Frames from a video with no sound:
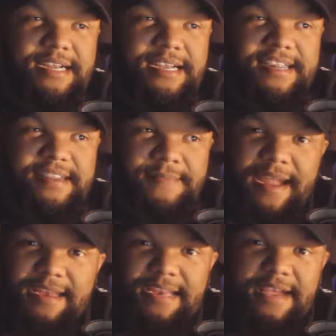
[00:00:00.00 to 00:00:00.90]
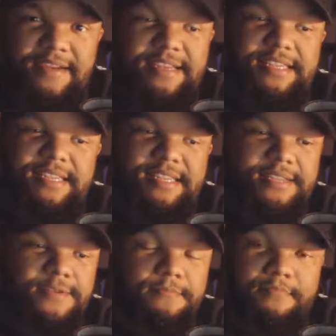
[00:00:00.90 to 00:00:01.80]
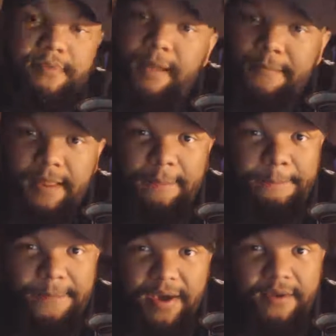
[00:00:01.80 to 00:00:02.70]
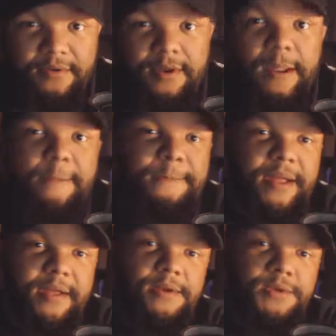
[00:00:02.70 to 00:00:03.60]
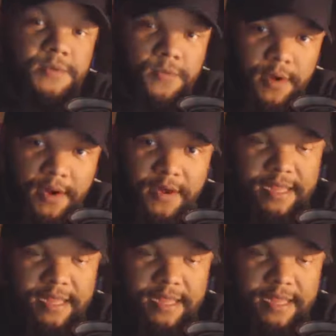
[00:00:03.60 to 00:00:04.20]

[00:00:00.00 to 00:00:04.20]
SmackDown is just supremely better compared to Raw.